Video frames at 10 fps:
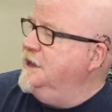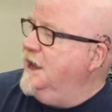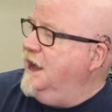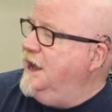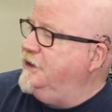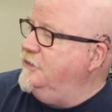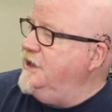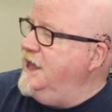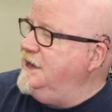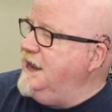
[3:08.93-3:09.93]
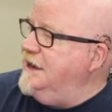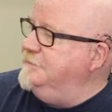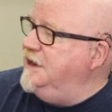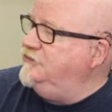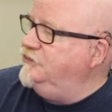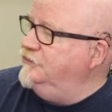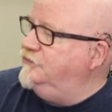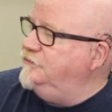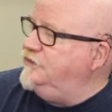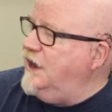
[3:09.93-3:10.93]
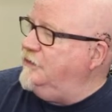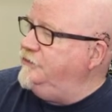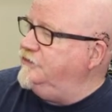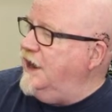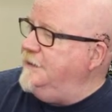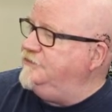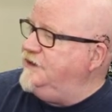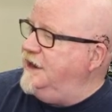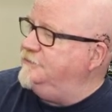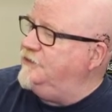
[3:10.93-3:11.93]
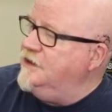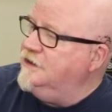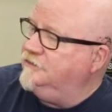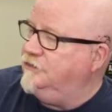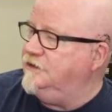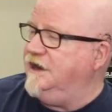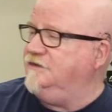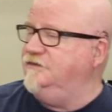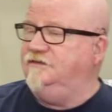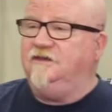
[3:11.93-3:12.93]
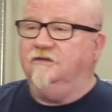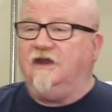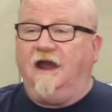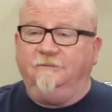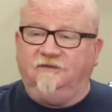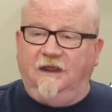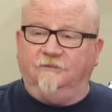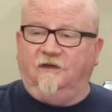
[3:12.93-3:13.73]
Uh, go ahead and make sure to toggle your timestamps so you can actually see your timestamps.